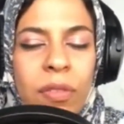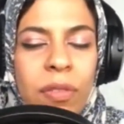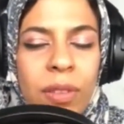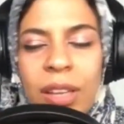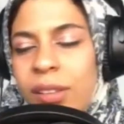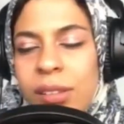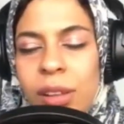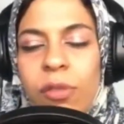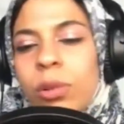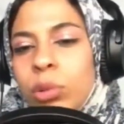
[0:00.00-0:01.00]
in
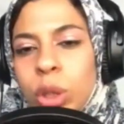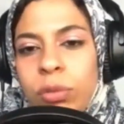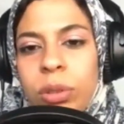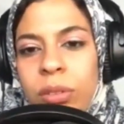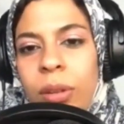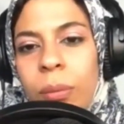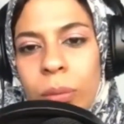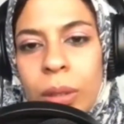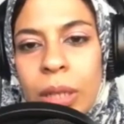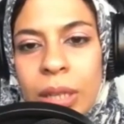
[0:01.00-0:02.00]
evolution, for
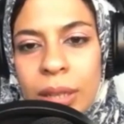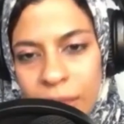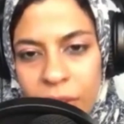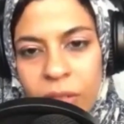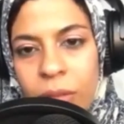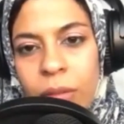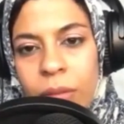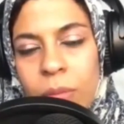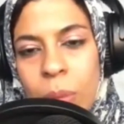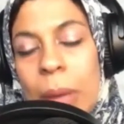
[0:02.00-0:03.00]
example, in this
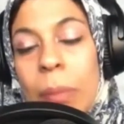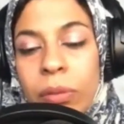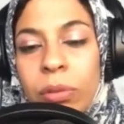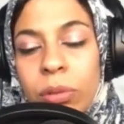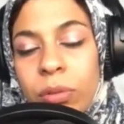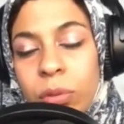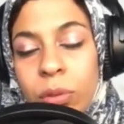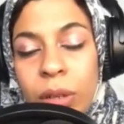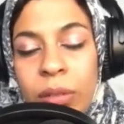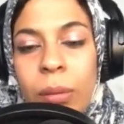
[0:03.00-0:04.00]
paper, for
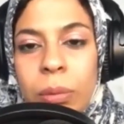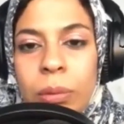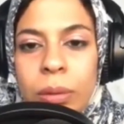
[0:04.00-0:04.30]
example.